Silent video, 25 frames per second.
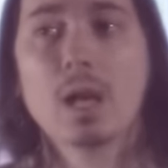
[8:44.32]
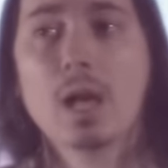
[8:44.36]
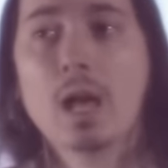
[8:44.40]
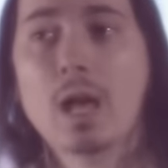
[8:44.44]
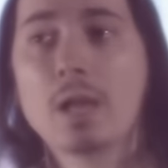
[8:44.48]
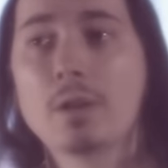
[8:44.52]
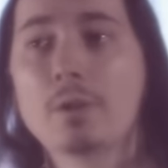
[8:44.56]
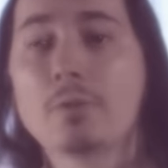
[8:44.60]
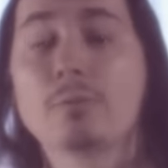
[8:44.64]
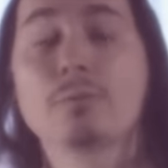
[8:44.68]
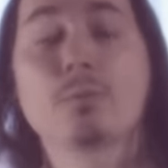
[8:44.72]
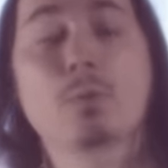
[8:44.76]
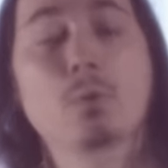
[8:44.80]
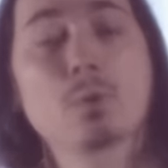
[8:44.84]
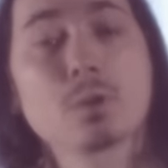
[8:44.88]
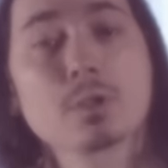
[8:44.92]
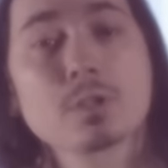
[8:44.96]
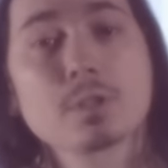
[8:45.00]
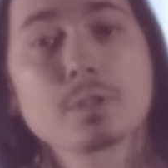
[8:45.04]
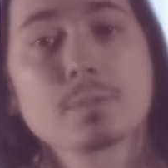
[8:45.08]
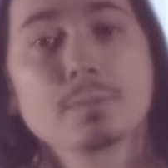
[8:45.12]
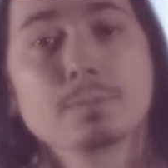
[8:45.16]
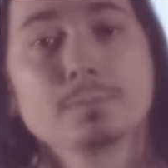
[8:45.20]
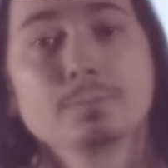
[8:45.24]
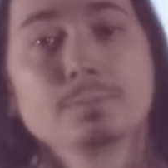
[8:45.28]
And of
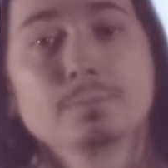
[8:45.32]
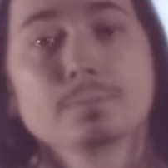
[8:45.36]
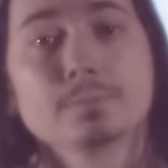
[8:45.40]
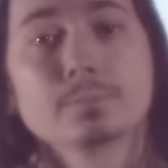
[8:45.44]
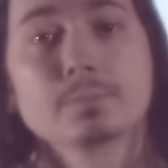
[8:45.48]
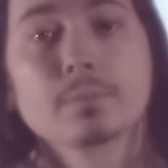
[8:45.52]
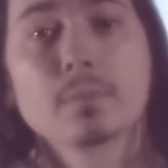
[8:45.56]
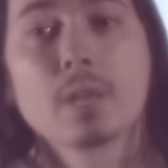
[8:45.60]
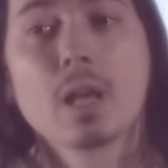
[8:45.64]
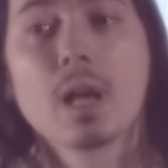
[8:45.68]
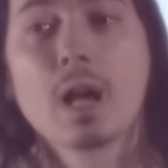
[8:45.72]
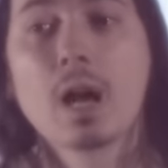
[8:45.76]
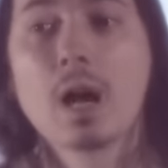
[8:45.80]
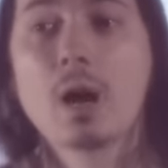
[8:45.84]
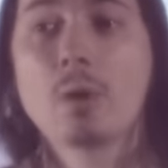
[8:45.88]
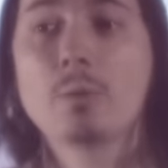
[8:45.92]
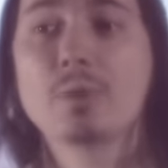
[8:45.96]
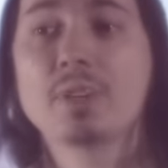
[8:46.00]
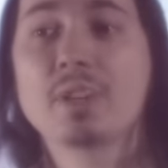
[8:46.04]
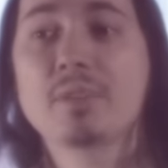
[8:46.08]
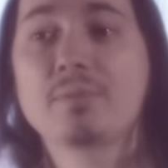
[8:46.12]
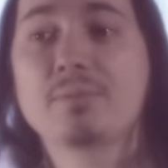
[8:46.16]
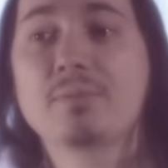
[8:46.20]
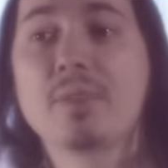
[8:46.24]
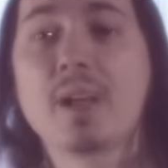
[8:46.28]
course, how
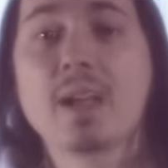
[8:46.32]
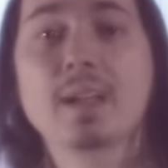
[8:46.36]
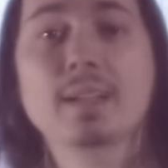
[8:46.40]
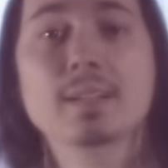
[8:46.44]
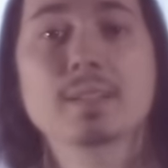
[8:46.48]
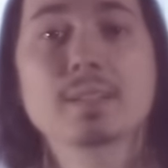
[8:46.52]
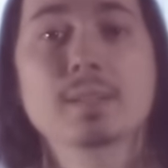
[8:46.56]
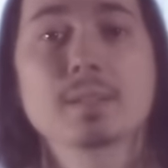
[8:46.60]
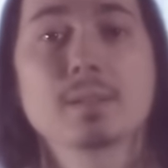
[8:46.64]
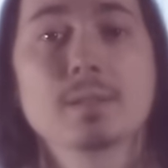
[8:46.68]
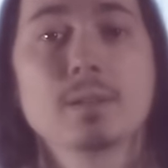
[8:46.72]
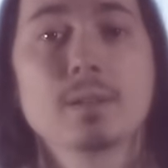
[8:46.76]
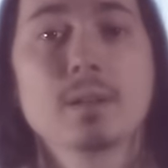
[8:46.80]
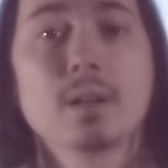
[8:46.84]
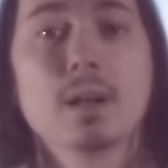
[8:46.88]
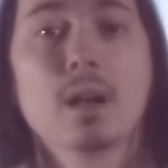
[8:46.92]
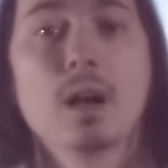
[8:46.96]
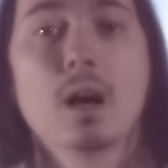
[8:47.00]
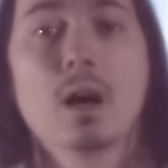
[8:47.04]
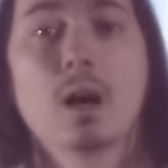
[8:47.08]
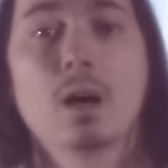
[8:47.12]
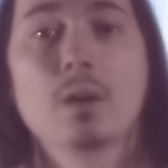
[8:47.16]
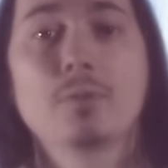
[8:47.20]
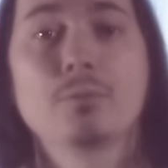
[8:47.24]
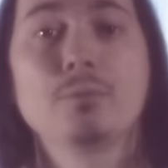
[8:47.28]
it affects
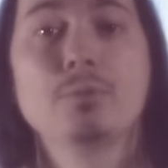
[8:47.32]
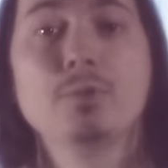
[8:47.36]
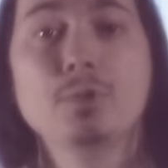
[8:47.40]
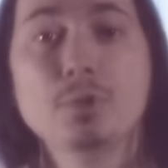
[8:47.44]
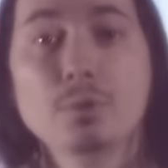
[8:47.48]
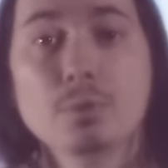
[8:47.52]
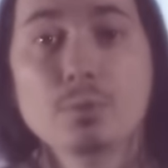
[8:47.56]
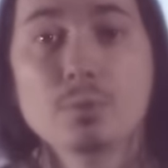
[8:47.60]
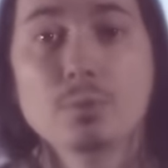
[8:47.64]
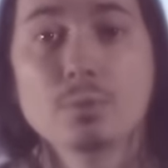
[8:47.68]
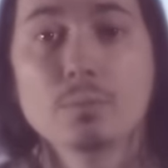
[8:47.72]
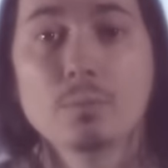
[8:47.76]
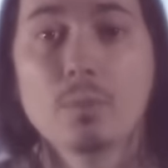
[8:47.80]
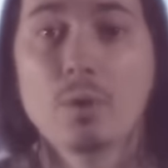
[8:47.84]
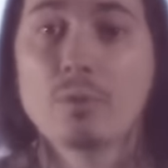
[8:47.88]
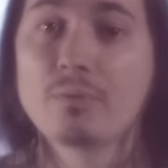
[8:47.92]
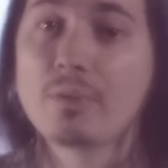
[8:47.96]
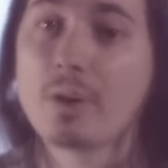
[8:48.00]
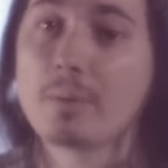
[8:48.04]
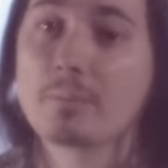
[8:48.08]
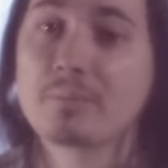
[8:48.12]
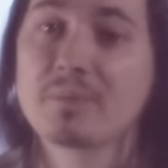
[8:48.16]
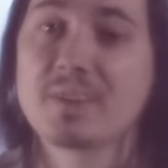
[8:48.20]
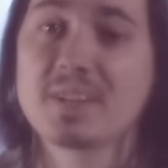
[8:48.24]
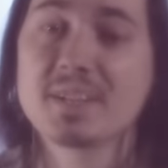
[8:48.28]
our view of
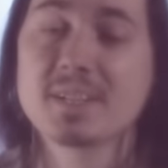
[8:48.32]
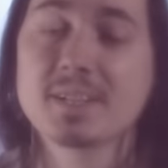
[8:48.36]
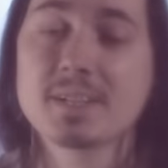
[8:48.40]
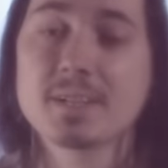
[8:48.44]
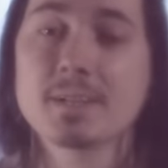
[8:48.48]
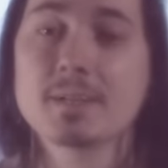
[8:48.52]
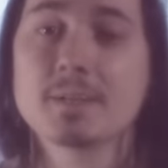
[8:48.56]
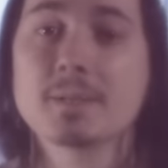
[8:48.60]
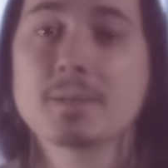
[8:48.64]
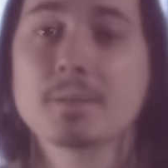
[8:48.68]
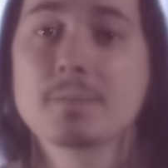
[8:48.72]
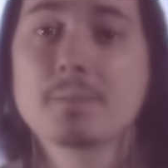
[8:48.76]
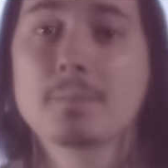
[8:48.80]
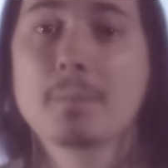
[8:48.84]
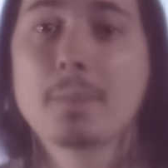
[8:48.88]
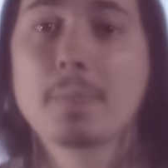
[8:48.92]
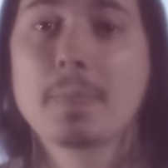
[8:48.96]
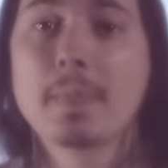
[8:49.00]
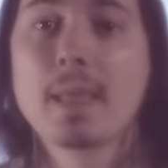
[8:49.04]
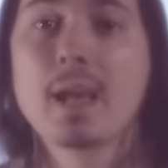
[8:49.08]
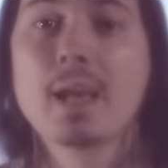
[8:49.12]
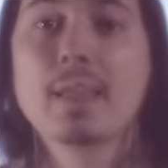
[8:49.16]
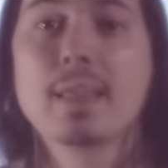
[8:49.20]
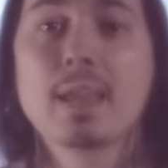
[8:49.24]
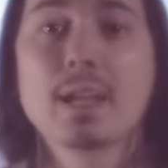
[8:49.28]
our president,
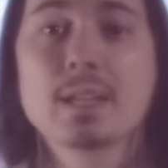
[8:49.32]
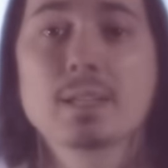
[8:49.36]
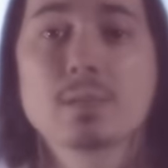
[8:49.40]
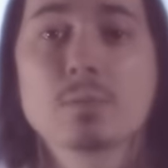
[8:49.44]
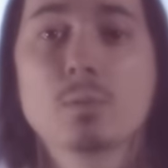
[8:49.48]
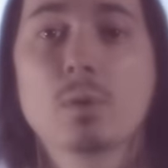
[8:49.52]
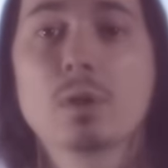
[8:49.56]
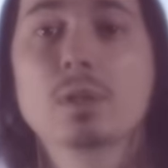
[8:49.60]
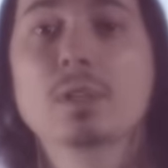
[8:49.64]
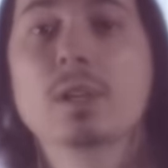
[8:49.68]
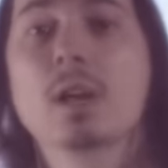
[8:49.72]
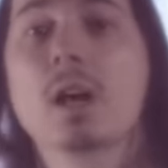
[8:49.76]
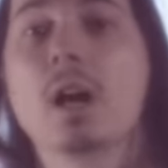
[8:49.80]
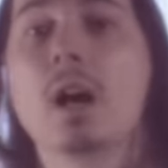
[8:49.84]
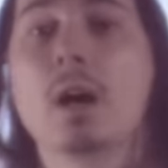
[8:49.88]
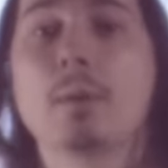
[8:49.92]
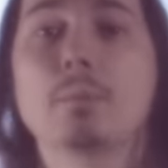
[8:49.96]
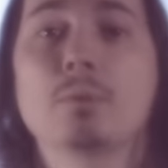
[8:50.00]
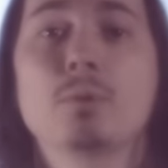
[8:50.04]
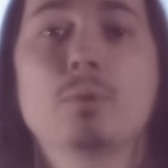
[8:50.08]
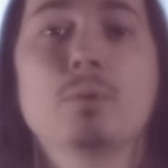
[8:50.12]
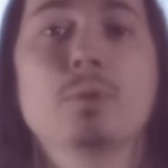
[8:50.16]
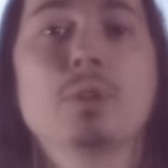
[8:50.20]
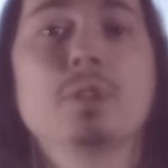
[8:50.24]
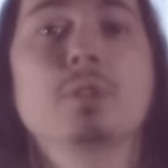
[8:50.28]
that's what I'm
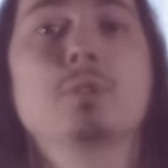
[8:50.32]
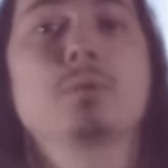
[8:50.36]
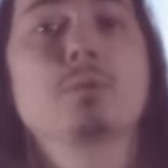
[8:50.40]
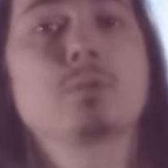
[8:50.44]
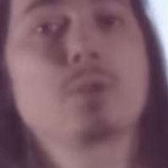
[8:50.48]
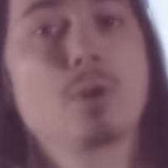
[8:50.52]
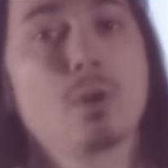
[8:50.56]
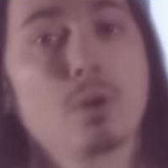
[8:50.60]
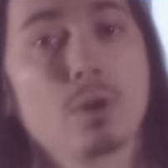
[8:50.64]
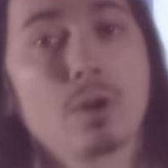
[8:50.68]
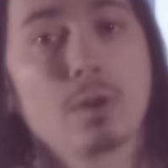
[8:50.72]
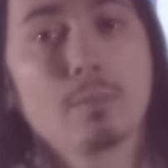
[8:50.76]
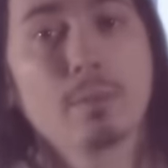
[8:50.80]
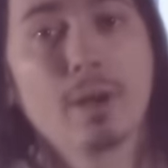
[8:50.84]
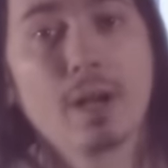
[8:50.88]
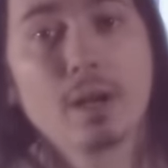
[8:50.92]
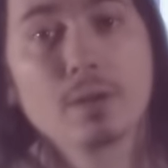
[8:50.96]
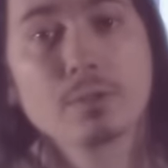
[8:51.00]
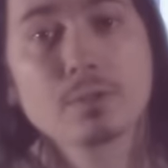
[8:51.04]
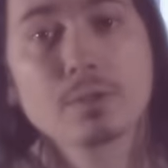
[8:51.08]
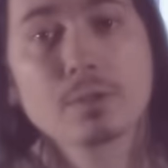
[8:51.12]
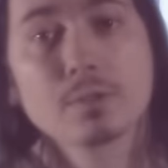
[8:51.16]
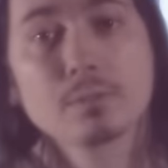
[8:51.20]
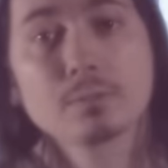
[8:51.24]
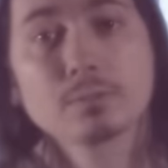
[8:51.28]
going to talk
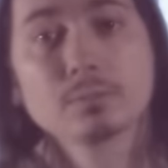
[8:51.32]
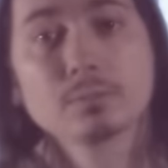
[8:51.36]
about.